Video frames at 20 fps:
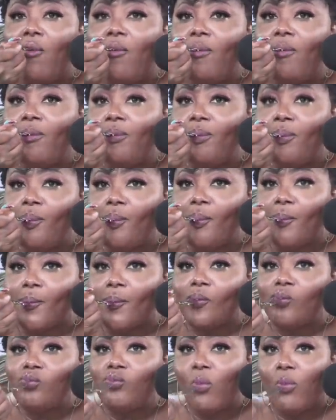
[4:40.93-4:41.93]
And I said,
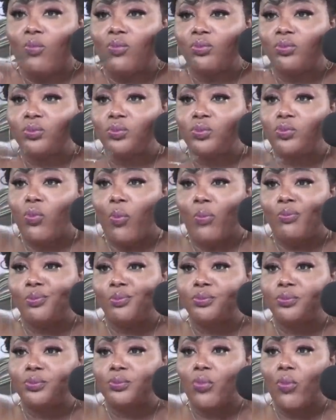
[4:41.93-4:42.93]
I want some extra
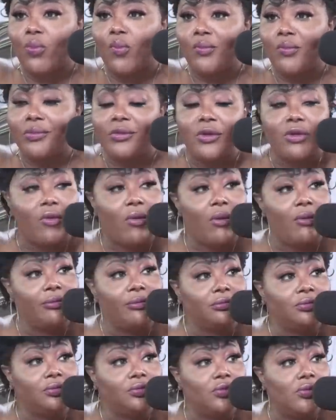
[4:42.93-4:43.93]
Cajun on it.
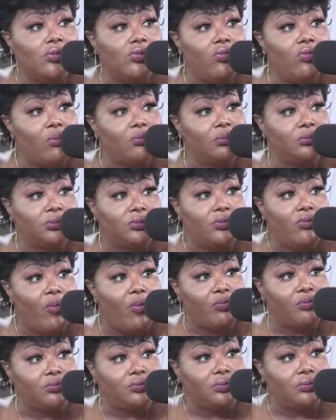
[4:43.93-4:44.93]
I
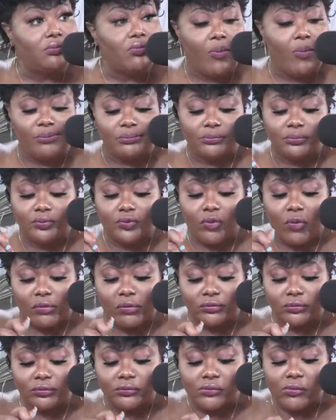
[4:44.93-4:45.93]
said, I want extra
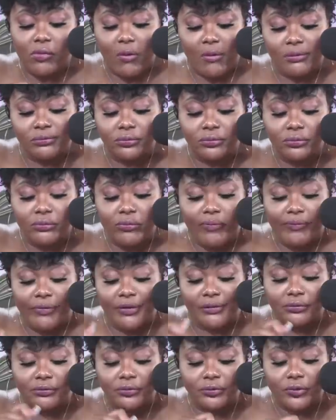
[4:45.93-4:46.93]
Cajun on it. Because, you
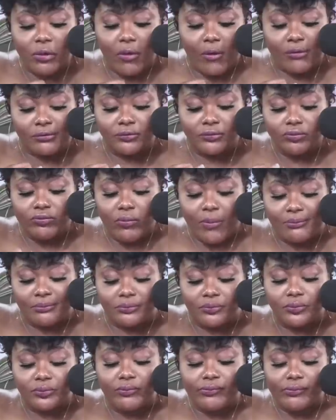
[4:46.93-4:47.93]
know, I'm African. I love
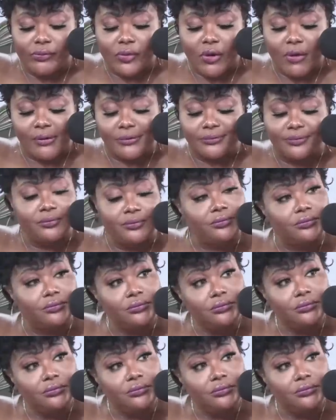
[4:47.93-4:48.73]
my stuff spicy.